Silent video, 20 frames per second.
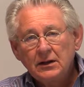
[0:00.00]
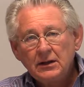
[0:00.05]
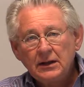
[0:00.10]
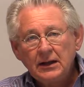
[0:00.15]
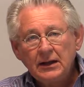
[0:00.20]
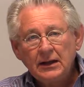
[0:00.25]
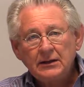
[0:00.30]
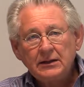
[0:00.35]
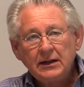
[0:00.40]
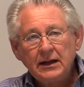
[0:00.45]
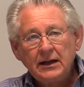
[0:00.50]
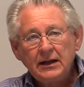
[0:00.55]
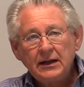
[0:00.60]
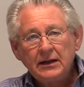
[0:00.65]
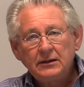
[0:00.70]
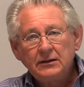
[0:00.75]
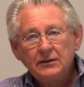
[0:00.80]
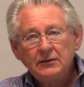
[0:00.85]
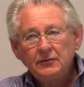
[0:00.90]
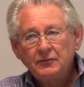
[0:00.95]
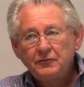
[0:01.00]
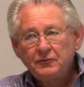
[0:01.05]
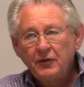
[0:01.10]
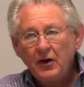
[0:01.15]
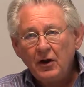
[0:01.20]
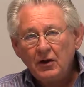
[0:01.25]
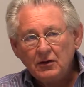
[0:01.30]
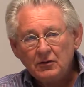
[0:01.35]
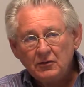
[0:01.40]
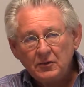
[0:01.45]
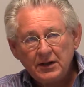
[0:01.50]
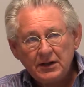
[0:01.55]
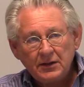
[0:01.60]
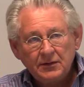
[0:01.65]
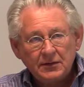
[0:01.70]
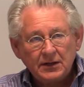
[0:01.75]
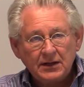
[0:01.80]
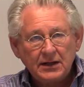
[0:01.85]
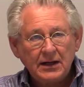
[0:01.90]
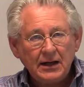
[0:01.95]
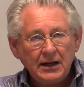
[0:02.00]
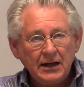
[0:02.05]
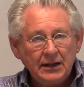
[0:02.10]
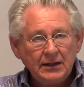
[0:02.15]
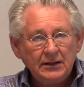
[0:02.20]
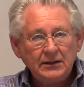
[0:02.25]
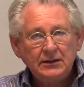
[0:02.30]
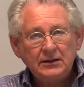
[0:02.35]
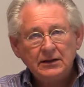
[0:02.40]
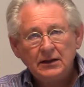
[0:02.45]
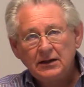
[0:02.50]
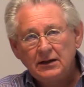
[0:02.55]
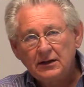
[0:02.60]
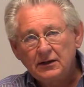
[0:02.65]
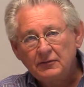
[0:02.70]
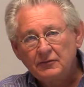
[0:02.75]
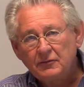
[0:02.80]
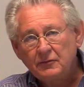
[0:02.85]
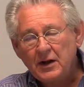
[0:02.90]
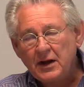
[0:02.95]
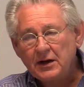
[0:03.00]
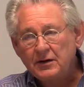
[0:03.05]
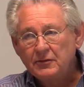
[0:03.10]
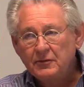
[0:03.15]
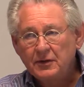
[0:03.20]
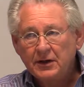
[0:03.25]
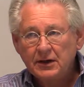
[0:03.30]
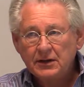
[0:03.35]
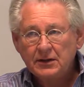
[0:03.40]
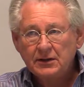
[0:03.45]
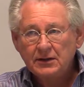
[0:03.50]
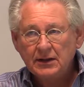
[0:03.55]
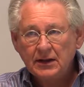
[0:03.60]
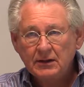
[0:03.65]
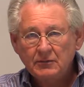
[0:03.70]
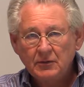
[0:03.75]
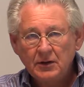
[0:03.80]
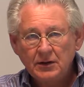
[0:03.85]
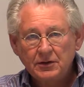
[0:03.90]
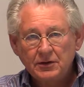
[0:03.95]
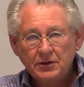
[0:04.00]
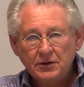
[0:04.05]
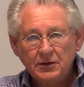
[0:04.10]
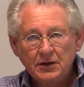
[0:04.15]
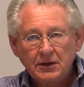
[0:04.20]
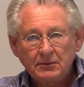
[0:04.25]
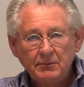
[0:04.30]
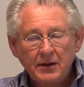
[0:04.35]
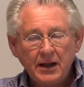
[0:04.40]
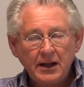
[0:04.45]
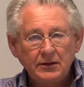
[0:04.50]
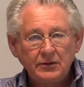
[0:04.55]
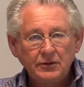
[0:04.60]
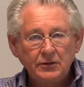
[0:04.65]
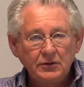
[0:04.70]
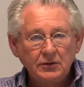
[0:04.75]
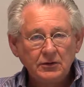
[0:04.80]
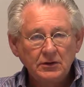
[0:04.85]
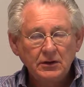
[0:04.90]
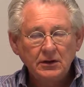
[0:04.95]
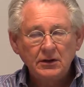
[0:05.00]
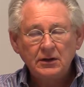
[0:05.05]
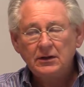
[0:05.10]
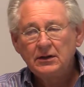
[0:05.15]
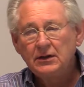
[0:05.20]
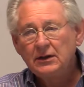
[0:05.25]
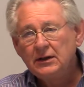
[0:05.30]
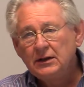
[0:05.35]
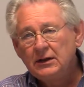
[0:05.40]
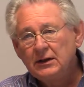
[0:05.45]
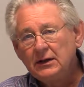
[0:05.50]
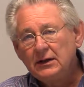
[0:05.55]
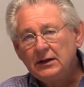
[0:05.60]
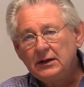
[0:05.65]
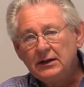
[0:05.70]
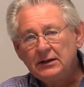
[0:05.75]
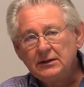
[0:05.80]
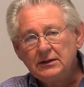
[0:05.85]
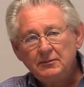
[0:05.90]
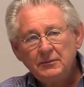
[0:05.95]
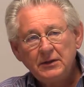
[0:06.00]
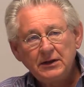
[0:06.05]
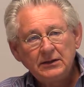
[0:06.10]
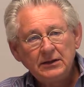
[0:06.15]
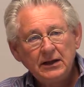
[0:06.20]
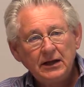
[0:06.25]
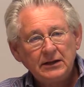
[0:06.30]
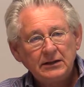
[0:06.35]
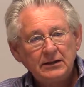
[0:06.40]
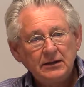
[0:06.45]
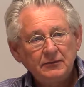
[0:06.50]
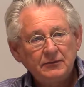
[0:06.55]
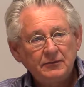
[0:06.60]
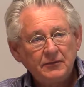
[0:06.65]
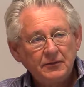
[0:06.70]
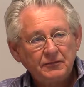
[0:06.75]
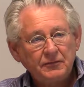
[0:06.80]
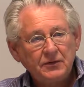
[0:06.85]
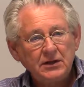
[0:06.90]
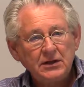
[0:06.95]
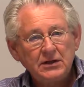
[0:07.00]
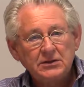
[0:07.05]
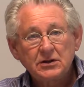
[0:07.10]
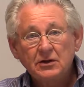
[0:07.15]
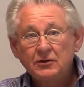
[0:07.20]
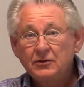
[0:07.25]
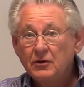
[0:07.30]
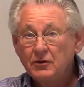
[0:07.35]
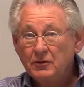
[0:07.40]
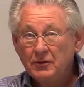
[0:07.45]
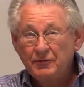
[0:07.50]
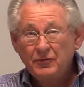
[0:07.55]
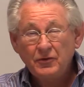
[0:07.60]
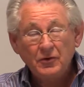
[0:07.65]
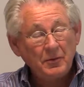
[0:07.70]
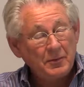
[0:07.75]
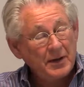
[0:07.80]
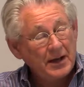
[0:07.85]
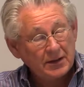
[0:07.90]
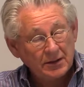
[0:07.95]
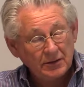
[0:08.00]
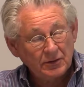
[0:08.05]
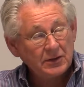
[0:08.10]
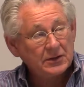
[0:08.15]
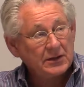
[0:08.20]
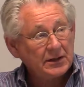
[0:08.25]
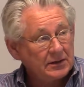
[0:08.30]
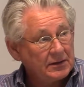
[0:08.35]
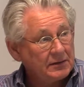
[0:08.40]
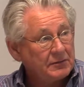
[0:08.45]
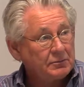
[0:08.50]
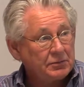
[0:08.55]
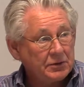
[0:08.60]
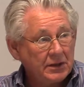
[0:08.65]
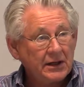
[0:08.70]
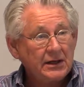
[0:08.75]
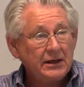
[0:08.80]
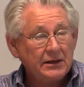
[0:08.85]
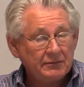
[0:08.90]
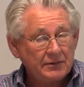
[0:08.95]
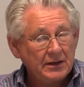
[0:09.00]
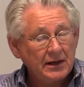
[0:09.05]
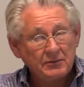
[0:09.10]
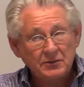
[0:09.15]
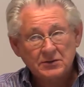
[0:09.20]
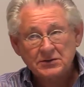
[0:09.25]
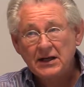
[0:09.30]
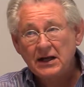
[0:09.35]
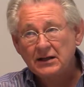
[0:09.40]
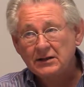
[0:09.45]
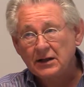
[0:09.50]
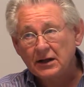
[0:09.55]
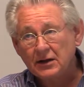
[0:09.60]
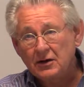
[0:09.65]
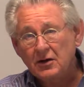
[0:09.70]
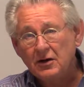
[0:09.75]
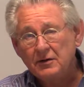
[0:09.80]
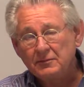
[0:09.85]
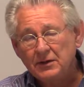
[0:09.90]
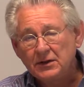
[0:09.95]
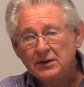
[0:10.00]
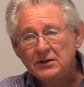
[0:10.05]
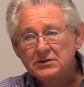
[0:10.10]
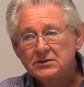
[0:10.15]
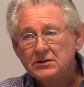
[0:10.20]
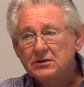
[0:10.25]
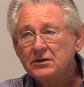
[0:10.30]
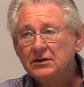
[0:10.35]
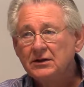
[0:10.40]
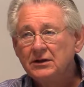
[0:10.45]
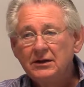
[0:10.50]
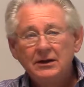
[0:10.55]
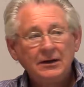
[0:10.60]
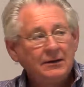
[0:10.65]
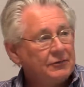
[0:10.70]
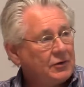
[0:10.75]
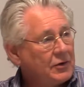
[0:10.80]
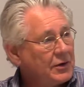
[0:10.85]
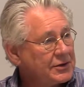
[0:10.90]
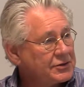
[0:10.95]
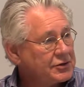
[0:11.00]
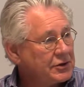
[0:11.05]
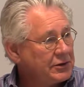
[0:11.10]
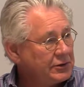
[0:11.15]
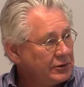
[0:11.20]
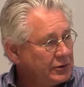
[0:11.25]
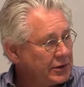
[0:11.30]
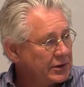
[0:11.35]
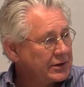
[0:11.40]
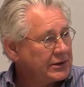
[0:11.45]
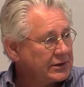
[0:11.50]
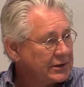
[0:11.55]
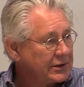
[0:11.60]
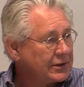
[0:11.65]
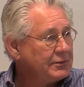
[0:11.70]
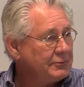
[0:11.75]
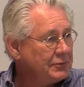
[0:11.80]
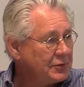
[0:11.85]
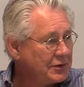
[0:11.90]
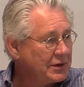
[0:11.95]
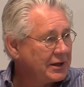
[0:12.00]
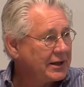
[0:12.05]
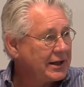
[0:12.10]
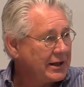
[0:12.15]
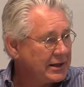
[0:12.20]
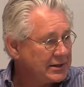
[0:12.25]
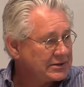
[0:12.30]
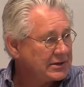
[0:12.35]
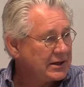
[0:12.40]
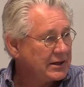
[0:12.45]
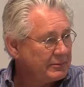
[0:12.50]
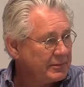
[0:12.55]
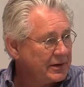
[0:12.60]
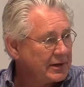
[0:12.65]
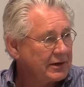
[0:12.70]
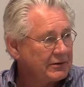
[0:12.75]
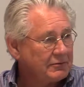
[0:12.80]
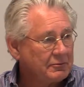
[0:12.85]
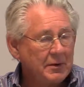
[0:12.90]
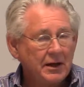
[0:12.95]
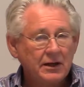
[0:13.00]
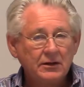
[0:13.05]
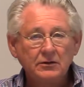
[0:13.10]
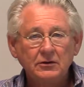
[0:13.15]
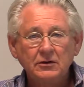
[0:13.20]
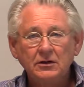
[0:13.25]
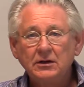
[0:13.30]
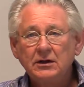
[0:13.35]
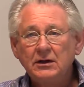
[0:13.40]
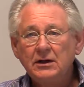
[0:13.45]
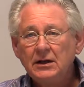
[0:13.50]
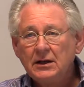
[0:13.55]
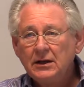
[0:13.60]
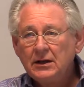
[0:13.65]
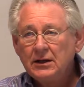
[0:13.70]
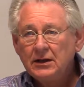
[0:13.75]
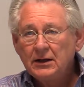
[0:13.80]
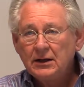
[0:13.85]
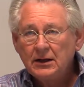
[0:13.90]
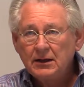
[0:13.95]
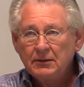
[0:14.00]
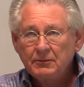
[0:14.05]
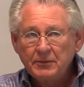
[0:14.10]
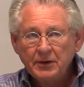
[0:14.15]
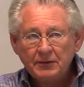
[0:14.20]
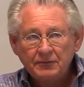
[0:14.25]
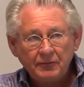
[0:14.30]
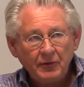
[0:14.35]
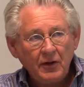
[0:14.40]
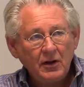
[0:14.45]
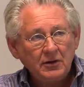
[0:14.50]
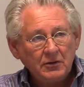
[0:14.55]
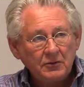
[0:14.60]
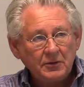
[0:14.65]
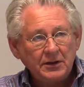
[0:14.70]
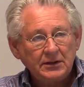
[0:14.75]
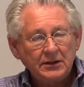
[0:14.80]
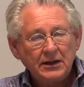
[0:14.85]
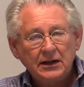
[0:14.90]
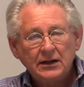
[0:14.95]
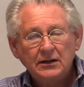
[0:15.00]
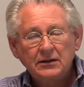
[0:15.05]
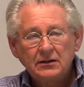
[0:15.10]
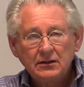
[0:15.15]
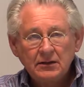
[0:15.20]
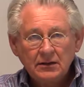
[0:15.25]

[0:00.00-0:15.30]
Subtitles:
And following the kind of rhetoric that one heard at Bandung in the mid-1950s, although if you go back and look at it, plenty of that was anti-communist, if you actually look at the communiques coming out of Bandung. But following that,